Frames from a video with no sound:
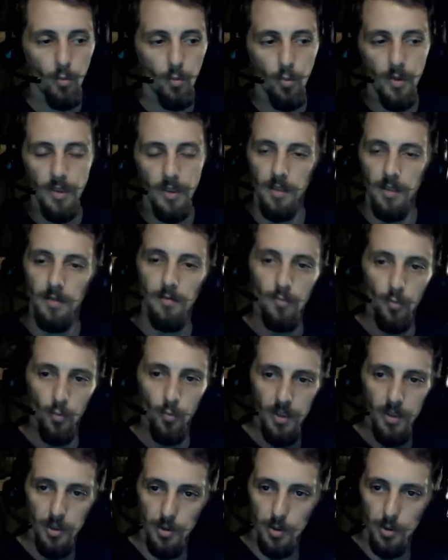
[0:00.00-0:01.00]
We can
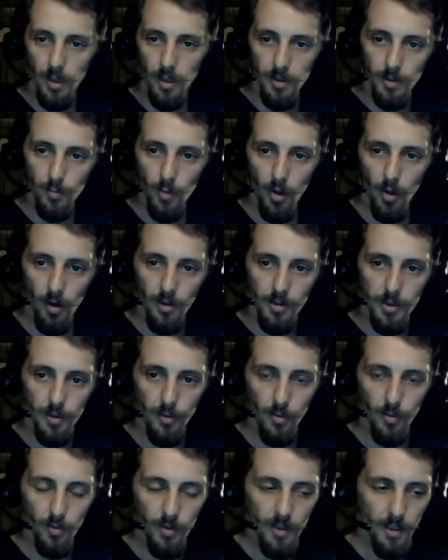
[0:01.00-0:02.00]
draw some cards
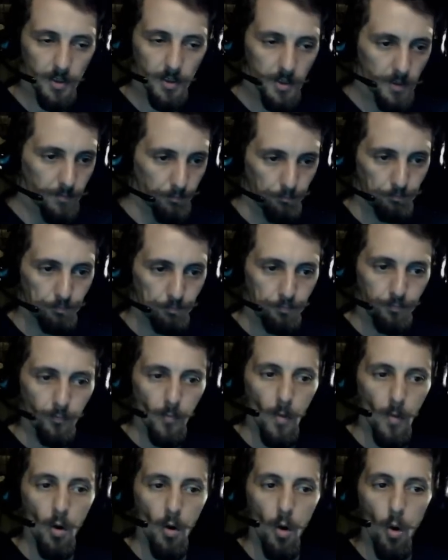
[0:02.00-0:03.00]
through this,
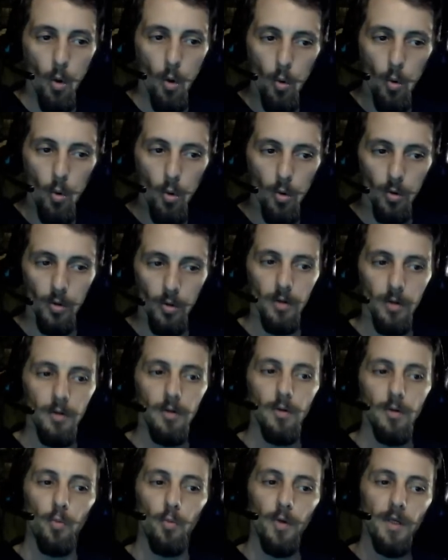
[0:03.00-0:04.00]
or
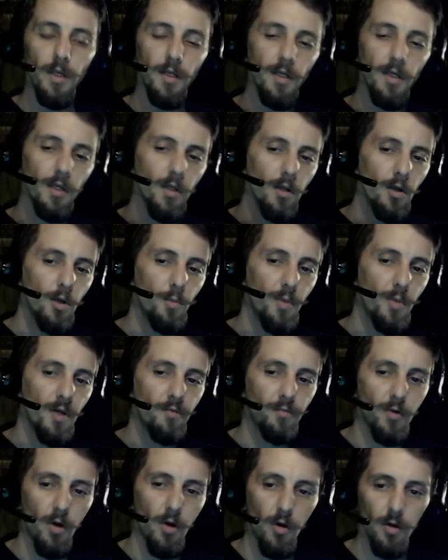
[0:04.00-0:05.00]
we can get a little bit
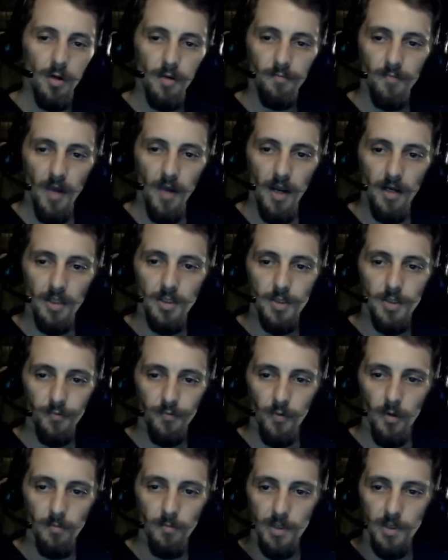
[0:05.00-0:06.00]
of card advantage
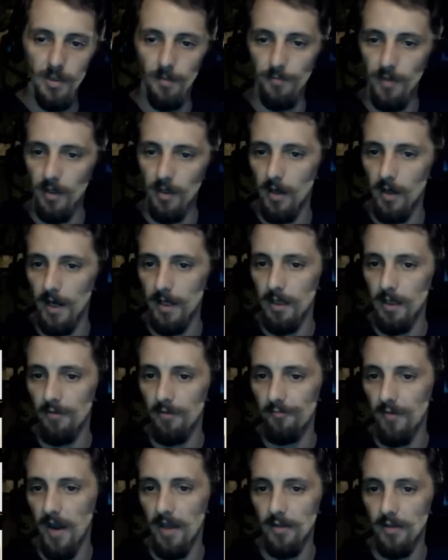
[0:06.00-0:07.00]
from something like a
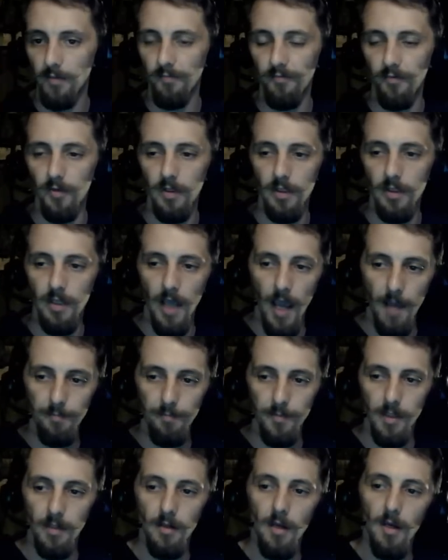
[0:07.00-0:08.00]
Fathom Fleet
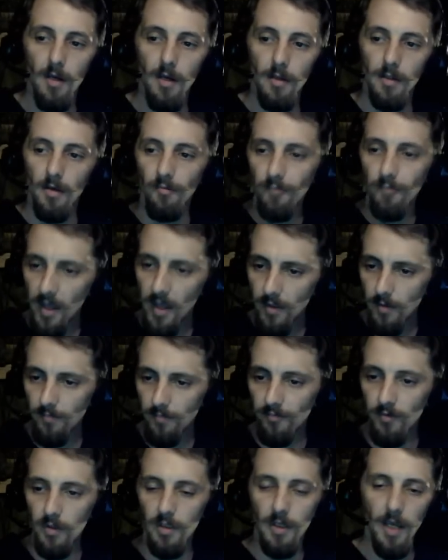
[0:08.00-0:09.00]
Captain. Now, Fathom
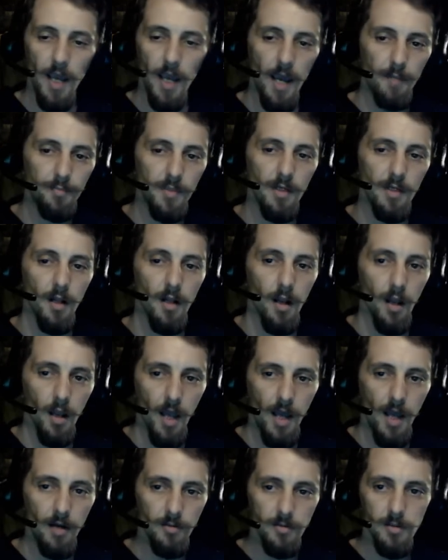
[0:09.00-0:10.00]
Fleet Captain
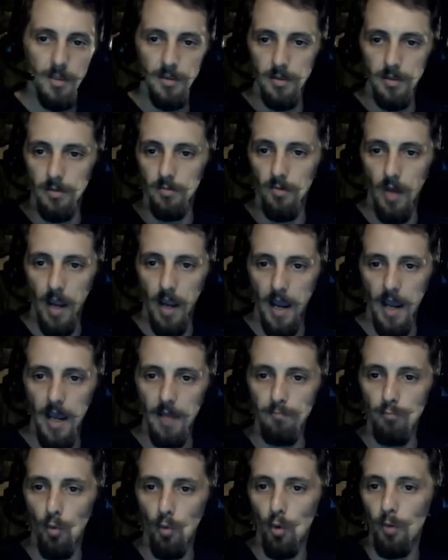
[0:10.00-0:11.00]
allows us to
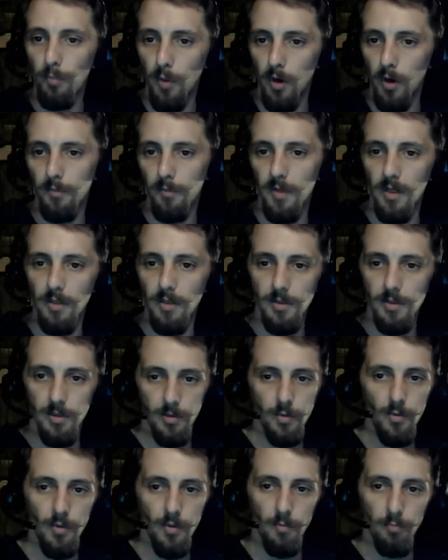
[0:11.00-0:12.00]
add more permanents
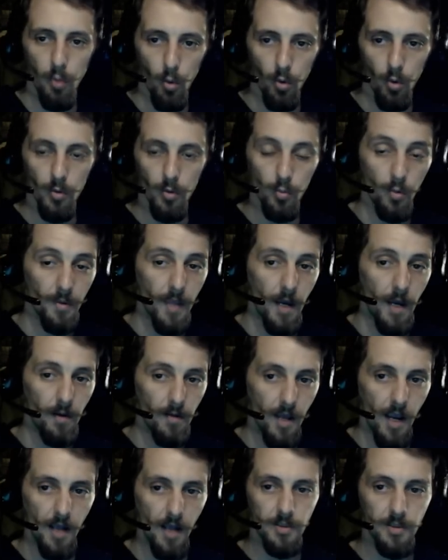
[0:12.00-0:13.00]
to the board without
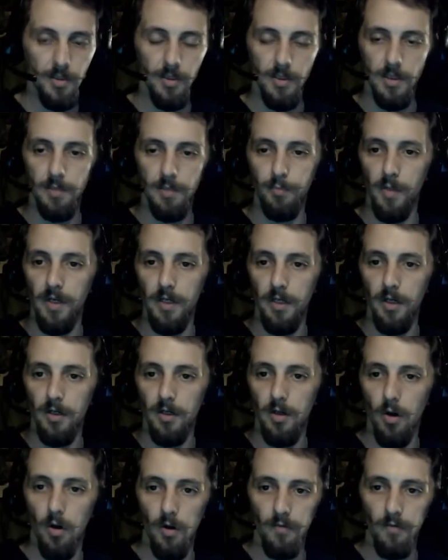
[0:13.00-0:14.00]
actually spending a
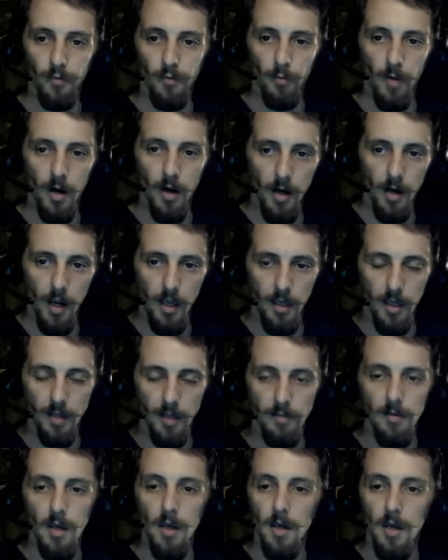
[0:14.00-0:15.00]
card from our
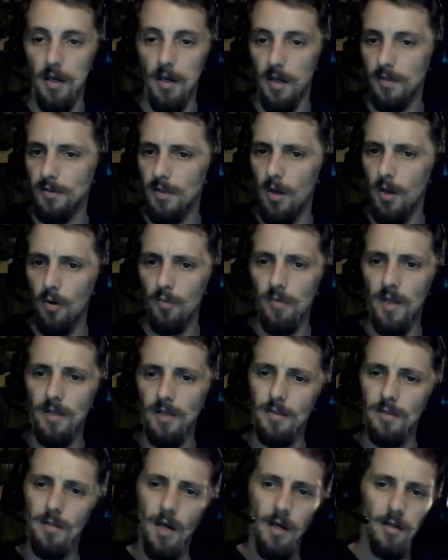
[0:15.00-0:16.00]
hand. And no,
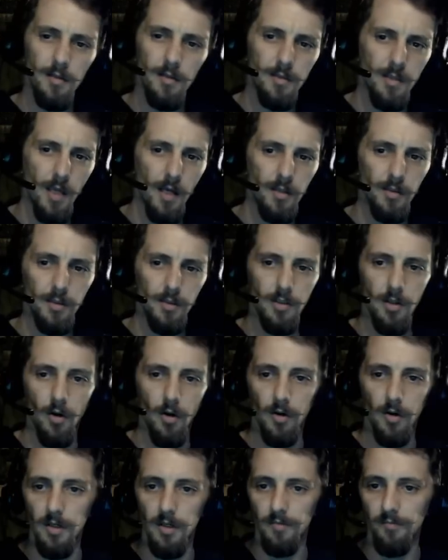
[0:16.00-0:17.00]
that's not exactly
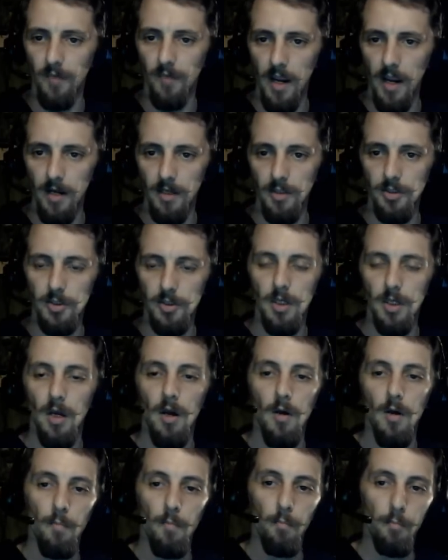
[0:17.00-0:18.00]
card advantage,
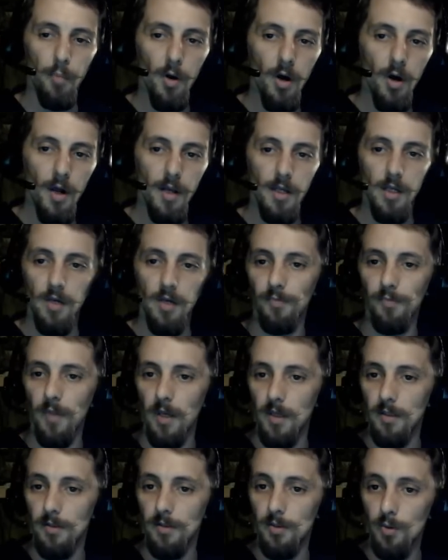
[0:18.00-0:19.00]
but if
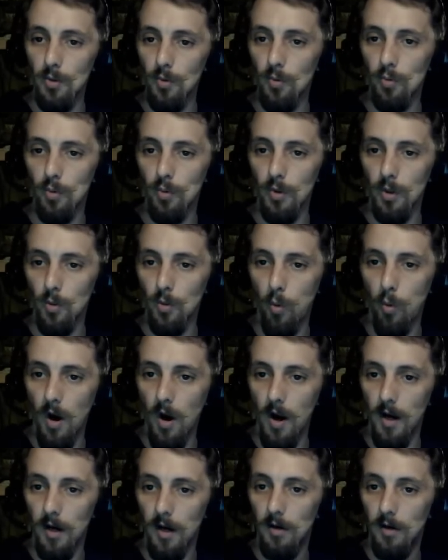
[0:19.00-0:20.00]
they do
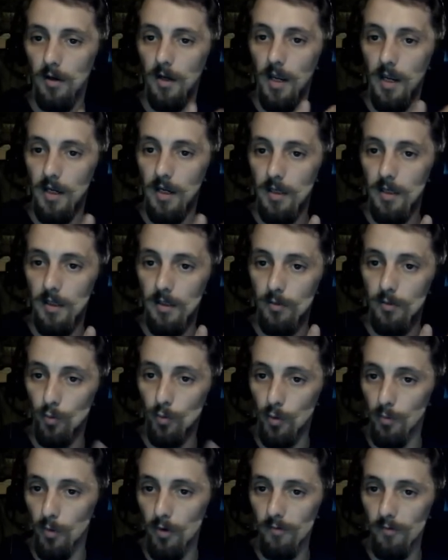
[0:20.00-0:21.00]
require a
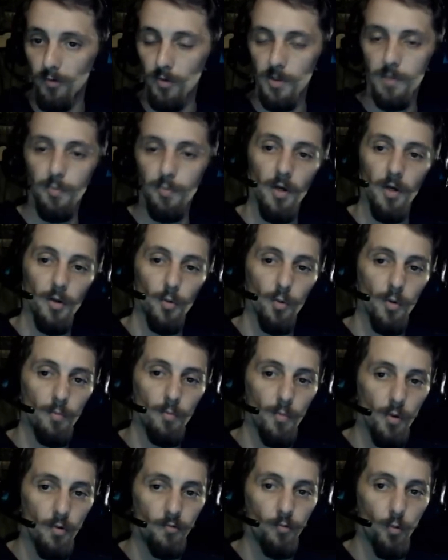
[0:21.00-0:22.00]
removal spell to
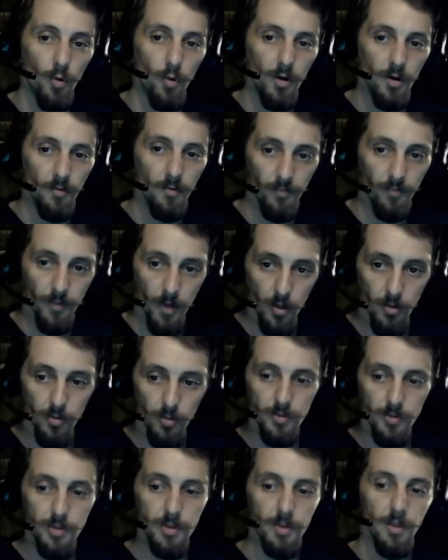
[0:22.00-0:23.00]
remove one of
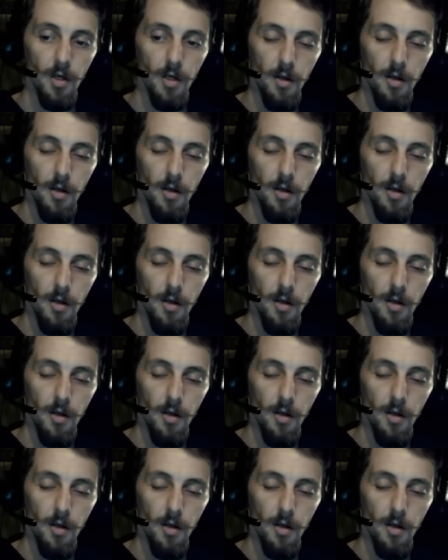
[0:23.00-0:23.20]
those